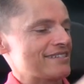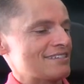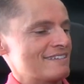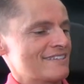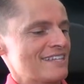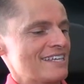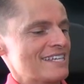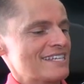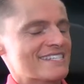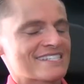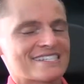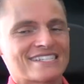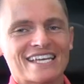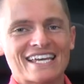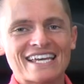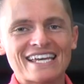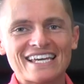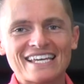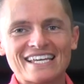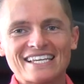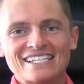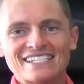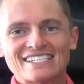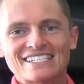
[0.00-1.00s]
So this
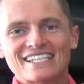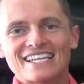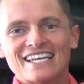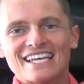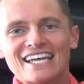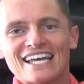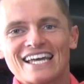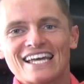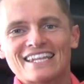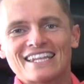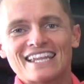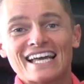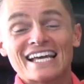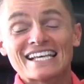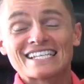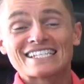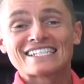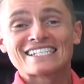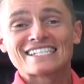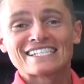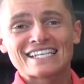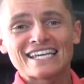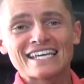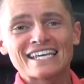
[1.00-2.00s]
is their
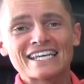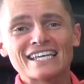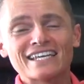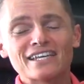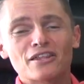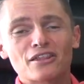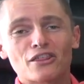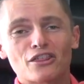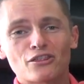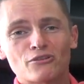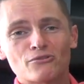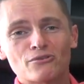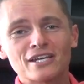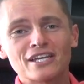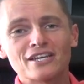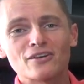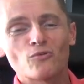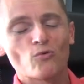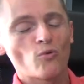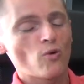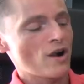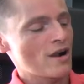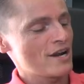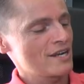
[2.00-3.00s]

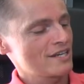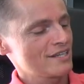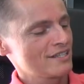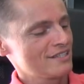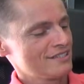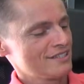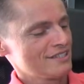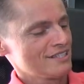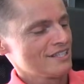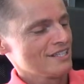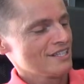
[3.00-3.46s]
C31